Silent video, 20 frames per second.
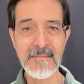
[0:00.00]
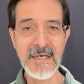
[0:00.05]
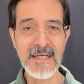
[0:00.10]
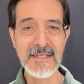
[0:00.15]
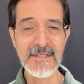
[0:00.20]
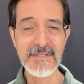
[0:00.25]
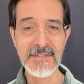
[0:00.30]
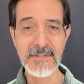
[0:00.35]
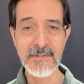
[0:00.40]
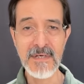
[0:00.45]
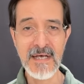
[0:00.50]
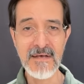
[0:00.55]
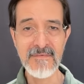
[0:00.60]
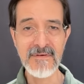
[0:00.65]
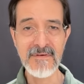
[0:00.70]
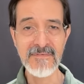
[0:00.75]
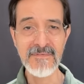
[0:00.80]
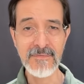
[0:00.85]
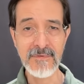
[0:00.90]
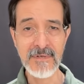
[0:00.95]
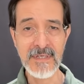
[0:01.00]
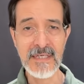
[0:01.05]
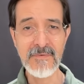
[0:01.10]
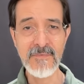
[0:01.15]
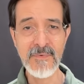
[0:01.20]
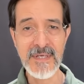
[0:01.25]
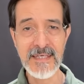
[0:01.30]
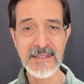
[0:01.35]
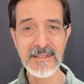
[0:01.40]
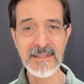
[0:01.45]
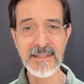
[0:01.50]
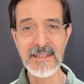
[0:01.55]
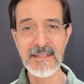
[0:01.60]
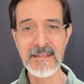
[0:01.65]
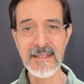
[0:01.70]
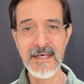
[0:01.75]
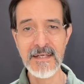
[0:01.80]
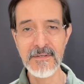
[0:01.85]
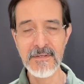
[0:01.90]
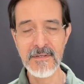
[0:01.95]
I do have a free weekly
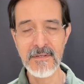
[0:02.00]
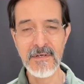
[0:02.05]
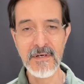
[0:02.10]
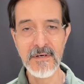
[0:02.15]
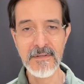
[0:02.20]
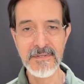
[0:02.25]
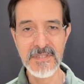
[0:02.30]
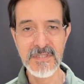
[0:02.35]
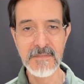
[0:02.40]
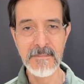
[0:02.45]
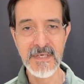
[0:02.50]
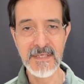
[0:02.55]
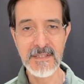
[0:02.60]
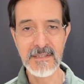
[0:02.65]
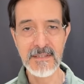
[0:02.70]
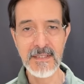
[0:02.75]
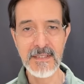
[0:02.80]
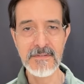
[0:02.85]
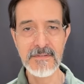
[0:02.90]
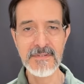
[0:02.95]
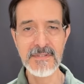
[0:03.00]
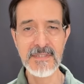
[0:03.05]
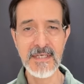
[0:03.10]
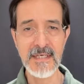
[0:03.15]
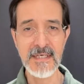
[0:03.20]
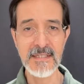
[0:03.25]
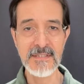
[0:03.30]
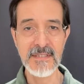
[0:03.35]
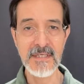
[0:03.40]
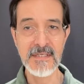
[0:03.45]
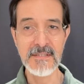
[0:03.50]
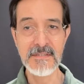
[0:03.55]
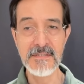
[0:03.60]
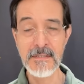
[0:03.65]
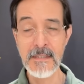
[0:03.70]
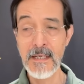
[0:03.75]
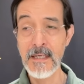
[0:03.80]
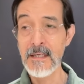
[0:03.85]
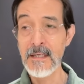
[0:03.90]
letter called the Speculator's Digest.